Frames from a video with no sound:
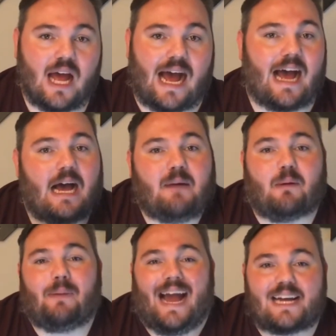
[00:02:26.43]
I'm
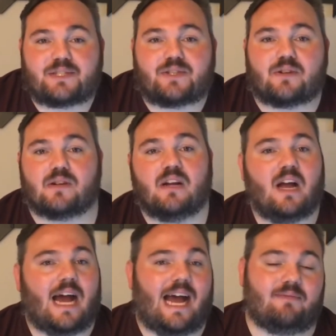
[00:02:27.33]
a pastor.
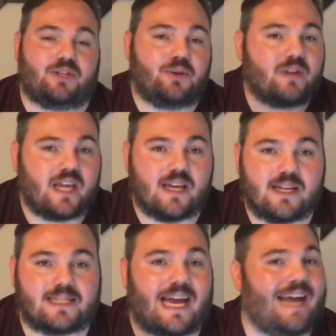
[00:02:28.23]
I have 2
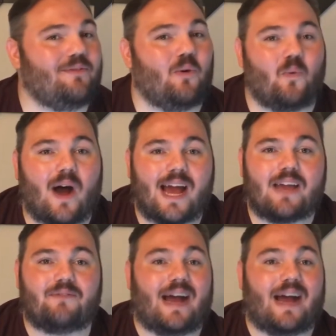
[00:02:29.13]
kids. I have a wife.